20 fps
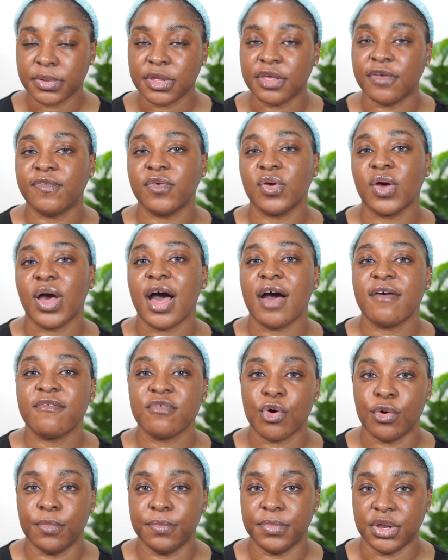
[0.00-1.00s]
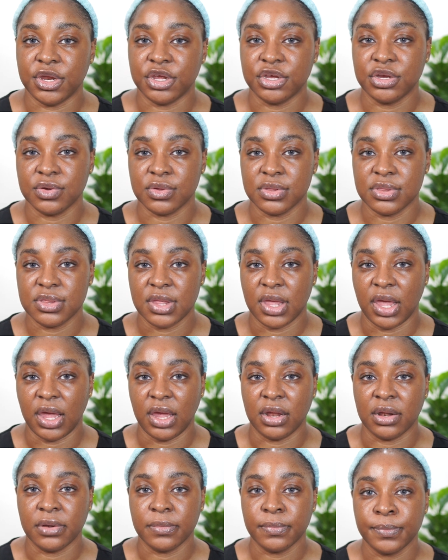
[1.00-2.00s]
if you have combination skin.